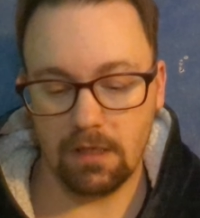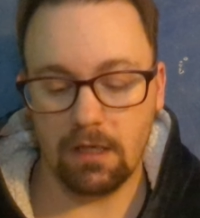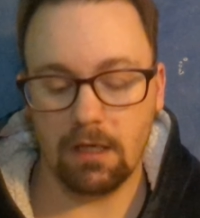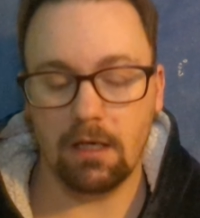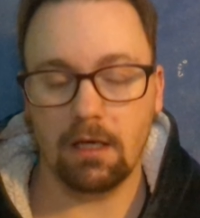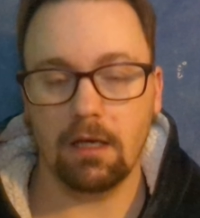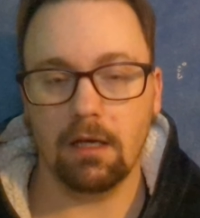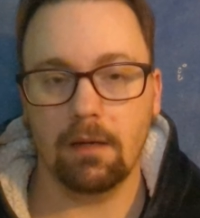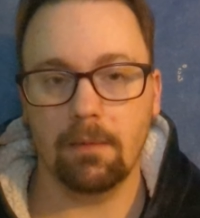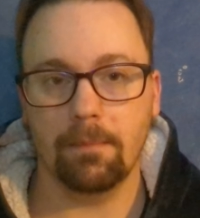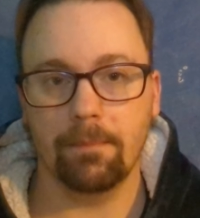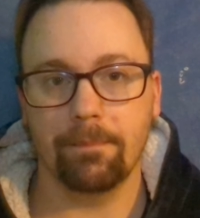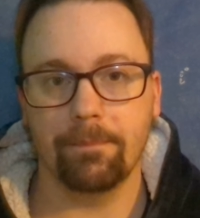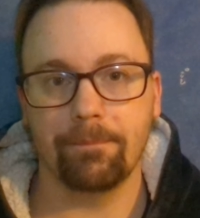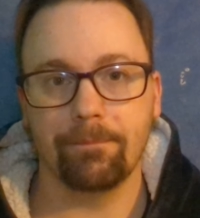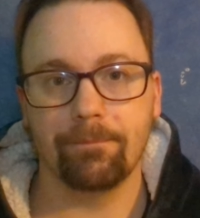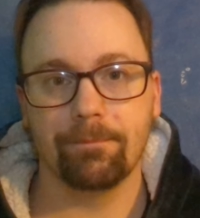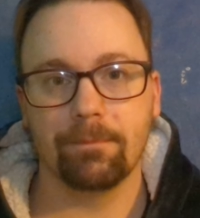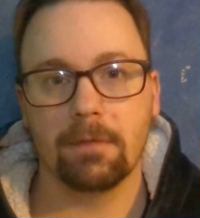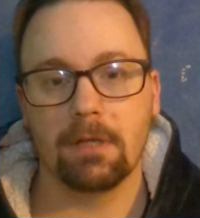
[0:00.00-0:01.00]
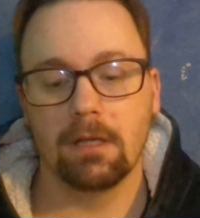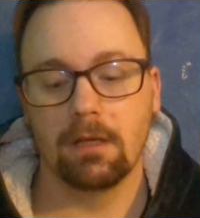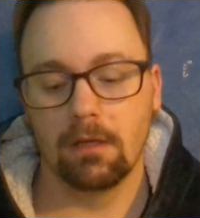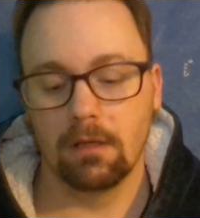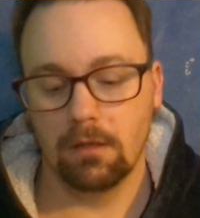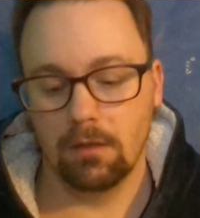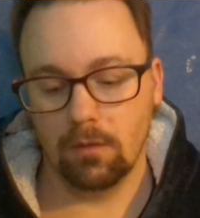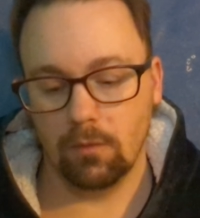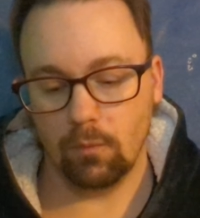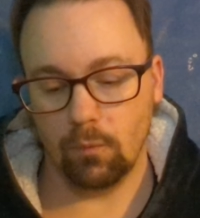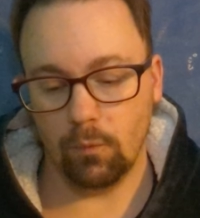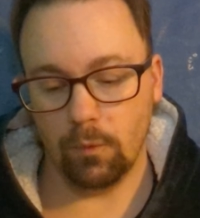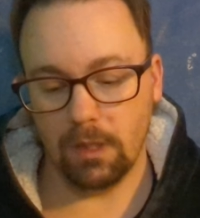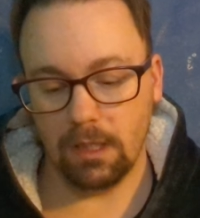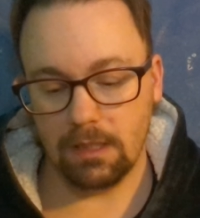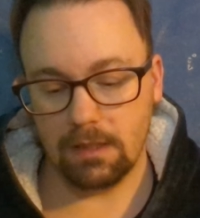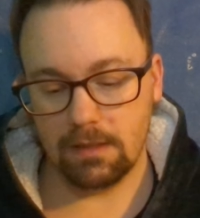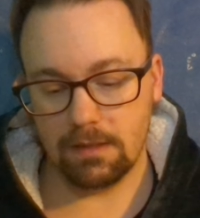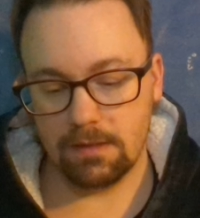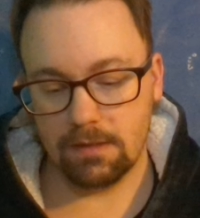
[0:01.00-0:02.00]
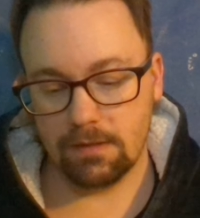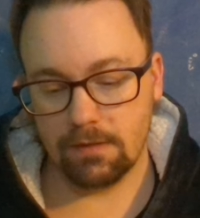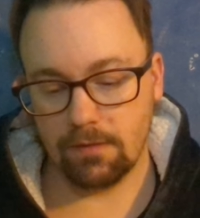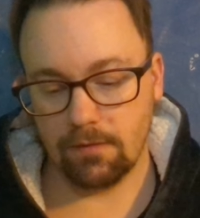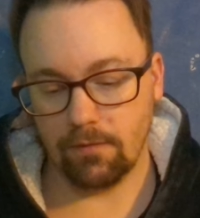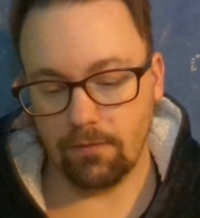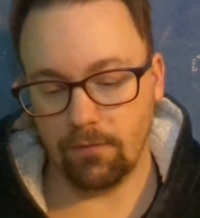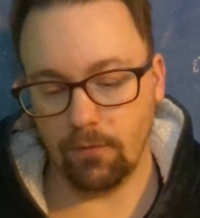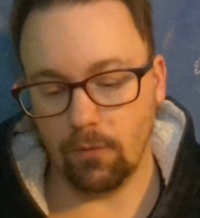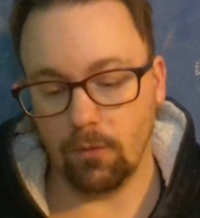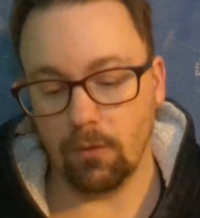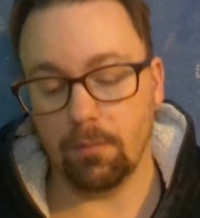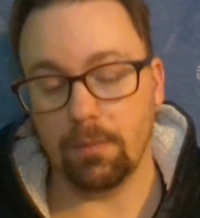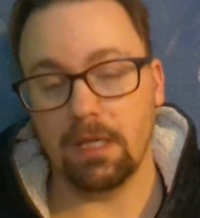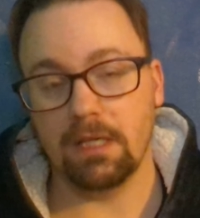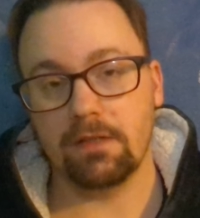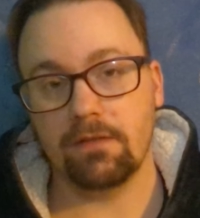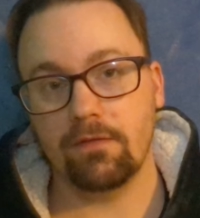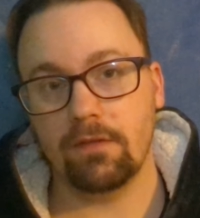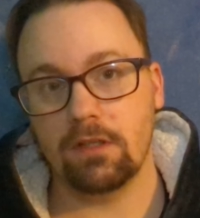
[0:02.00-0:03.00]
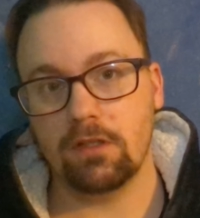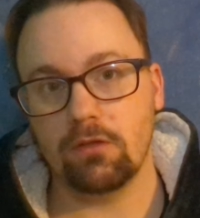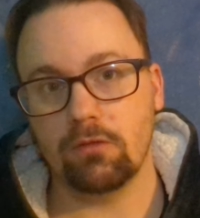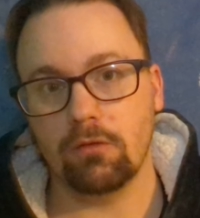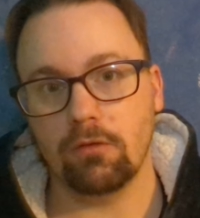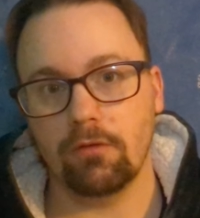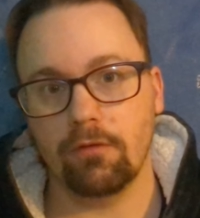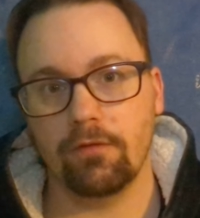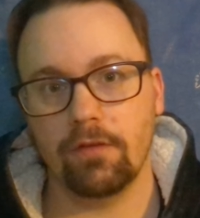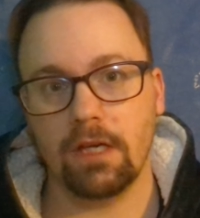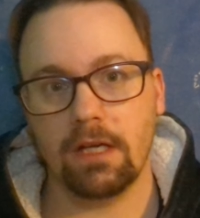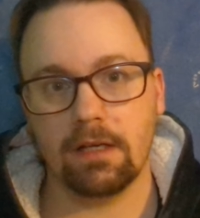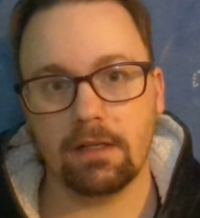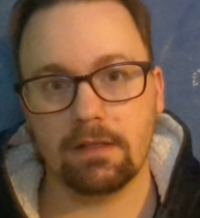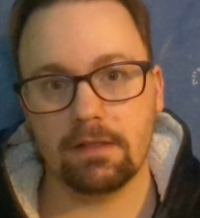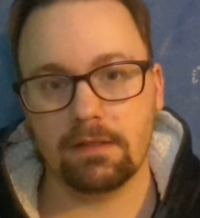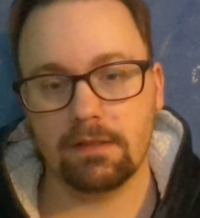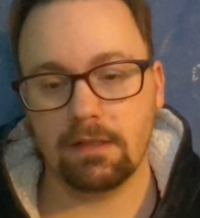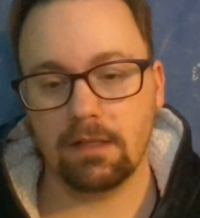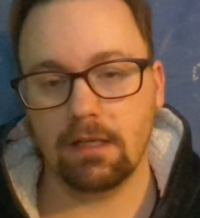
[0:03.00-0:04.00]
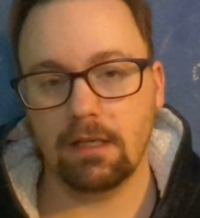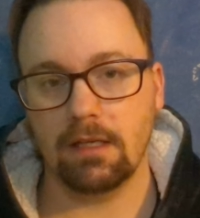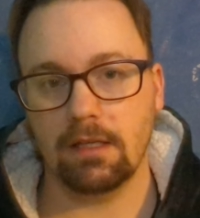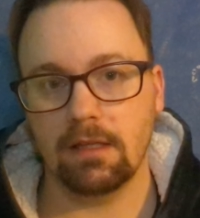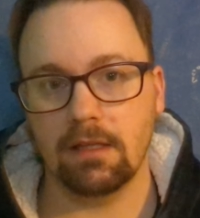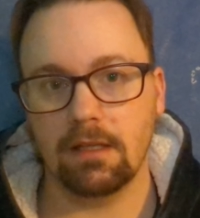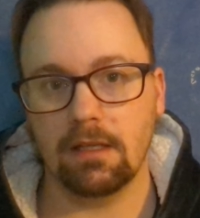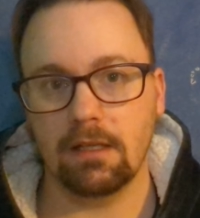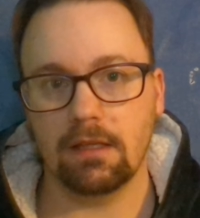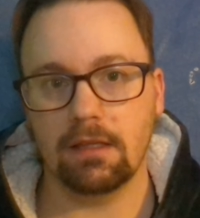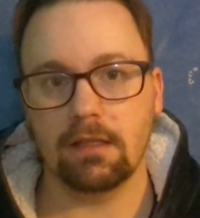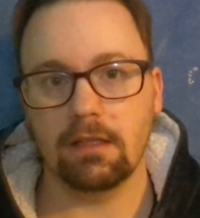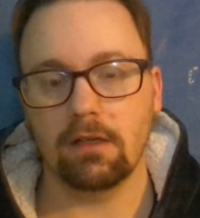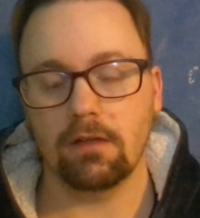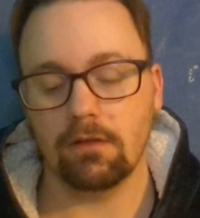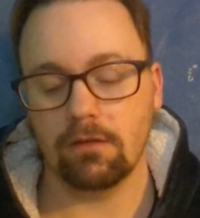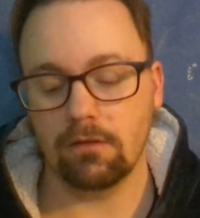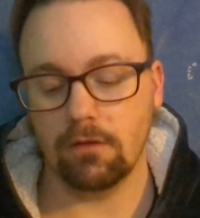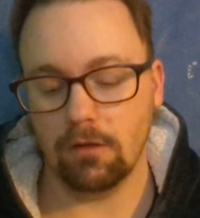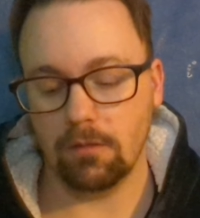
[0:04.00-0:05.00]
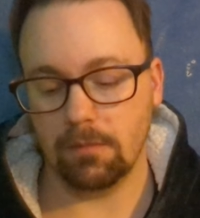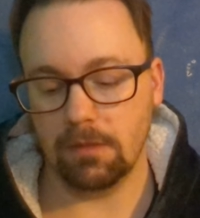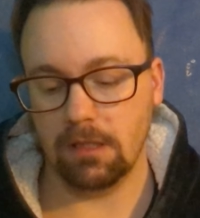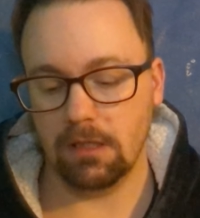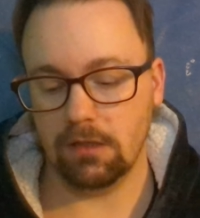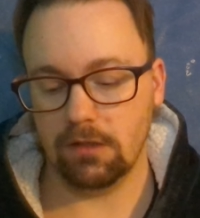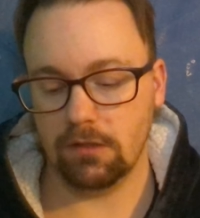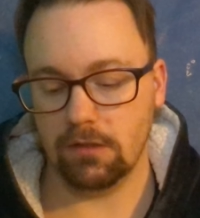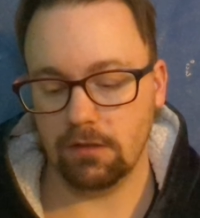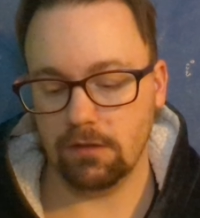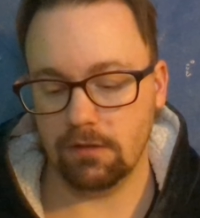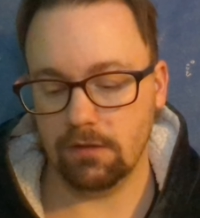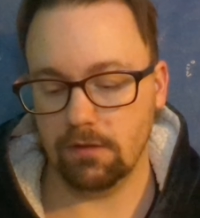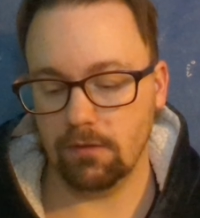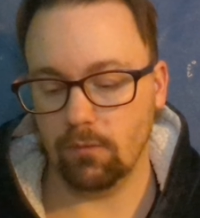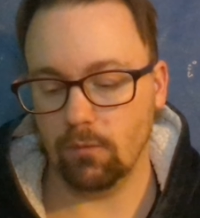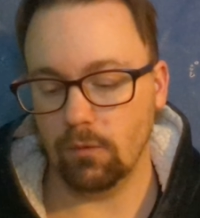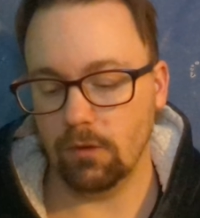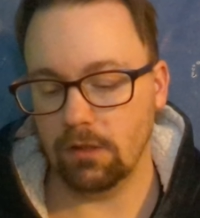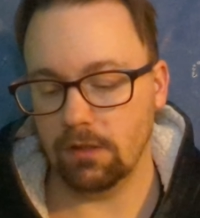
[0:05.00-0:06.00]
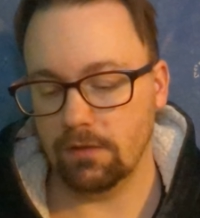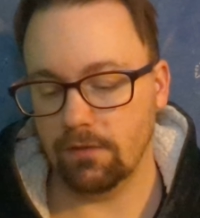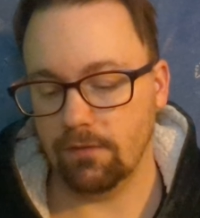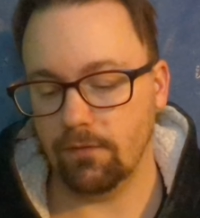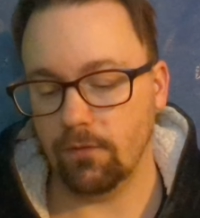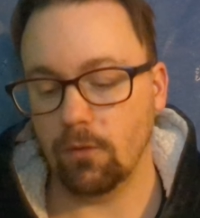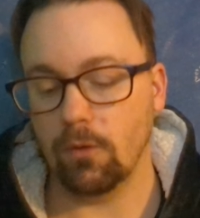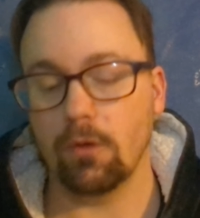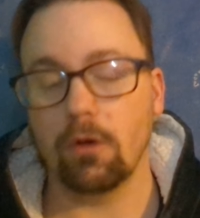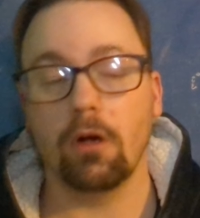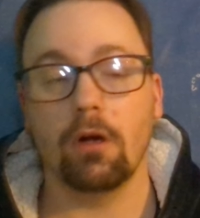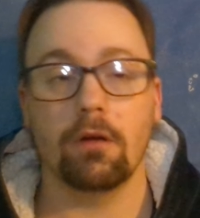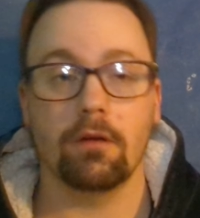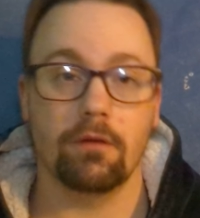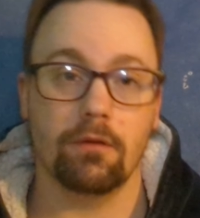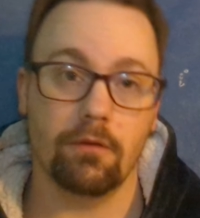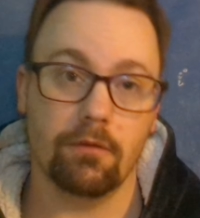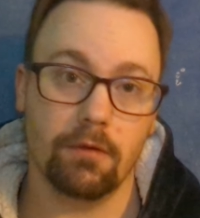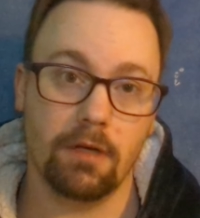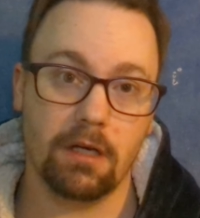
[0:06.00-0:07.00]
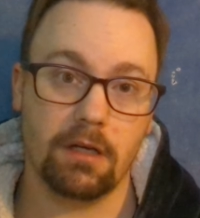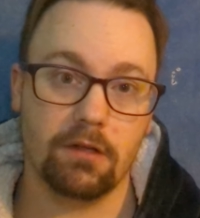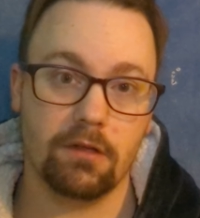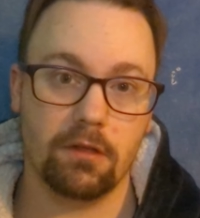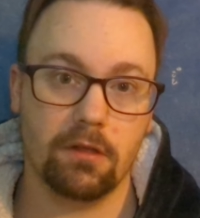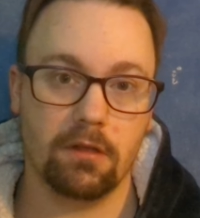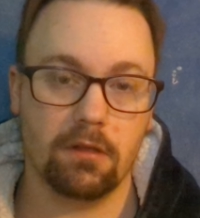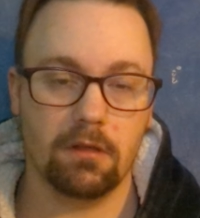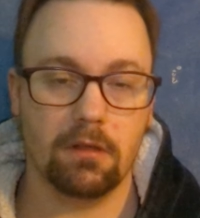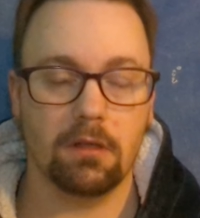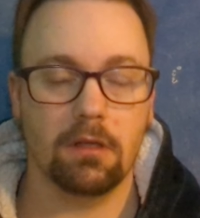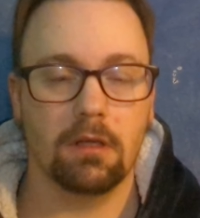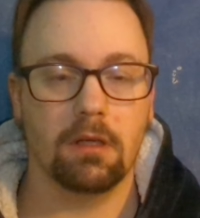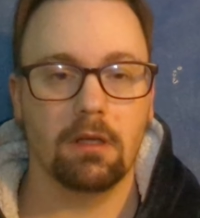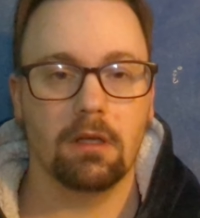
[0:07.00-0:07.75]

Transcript: Um, wins for Best Visual Effects. And then the other nomination was for Art Direction.